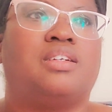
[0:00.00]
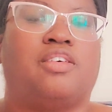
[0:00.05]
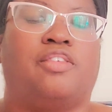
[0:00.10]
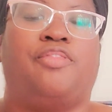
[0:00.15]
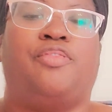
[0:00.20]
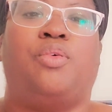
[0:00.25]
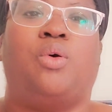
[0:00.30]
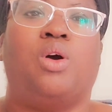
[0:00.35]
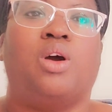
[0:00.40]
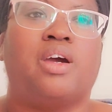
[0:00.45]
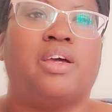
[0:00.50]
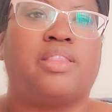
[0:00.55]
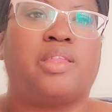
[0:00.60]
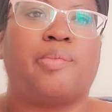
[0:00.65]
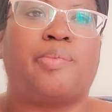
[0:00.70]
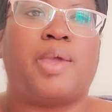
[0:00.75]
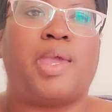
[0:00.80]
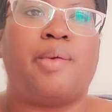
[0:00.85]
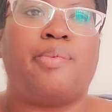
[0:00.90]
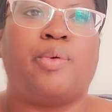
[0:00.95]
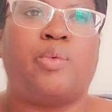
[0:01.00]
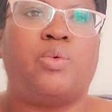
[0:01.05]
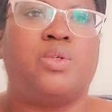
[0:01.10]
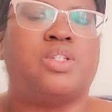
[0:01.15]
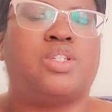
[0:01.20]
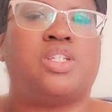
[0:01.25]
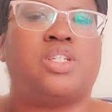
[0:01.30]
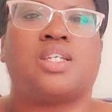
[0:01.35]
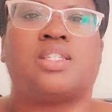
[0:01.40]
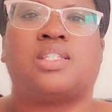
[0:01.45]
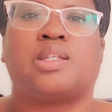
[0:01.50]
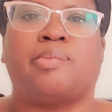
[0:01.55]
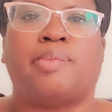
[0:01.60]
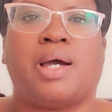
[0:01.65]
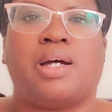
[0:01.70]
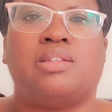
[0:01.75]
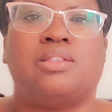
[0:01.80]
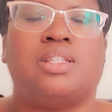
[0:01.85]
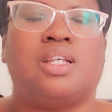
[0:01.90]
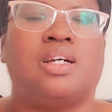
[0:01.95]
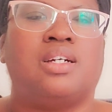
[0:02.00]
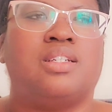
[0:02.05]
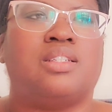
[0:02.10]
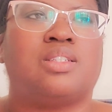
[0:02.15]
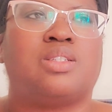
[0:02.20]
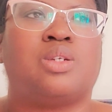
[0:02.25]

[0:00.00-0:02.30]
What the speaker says: four other people were just about done.